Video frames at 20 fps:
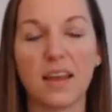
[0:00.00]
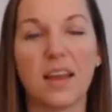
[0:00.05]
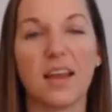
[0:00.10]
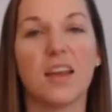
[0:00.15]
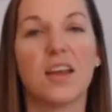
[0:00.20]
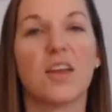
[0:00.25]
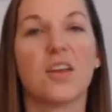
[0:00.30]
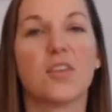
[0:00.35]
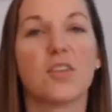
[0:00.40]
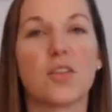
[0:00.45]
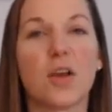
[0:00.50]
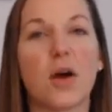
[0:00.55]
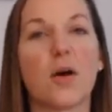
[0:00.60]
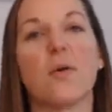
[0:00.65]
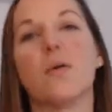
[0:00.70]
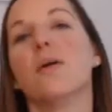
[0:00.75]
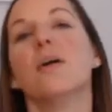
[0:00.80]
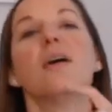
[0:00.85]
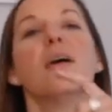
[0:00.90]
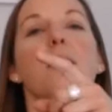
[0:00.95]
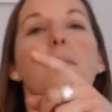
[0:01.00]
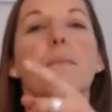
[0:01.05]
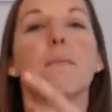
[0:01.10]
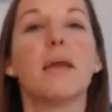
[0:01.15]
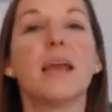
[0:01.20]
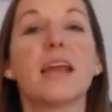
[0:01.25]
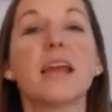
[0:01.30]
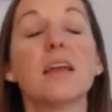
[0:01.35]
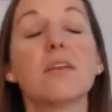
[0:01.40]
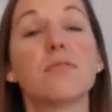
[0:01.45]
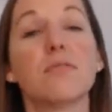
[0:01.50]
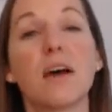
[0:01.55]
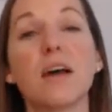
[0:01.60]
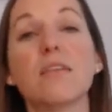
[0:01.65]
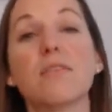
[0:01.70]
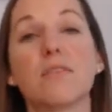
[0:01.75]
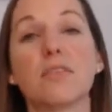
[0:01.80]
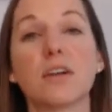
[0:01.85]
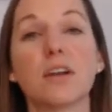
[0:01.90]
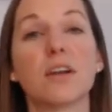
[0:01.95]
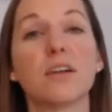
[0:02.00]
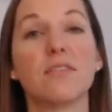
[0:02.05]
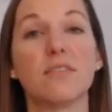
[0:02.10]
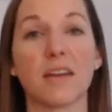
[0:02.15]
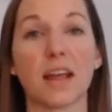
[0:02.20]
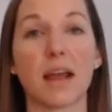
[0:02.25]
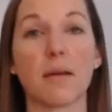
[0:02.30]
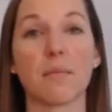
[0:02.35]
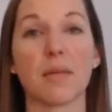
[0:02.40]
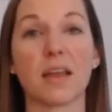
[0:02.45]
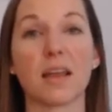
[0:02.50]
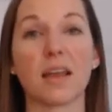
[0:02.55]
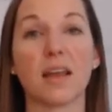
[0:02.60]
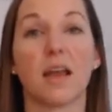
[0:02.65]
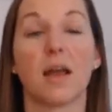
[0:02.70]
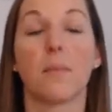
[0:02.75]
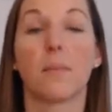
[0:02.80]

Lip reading: So make it fun for your family.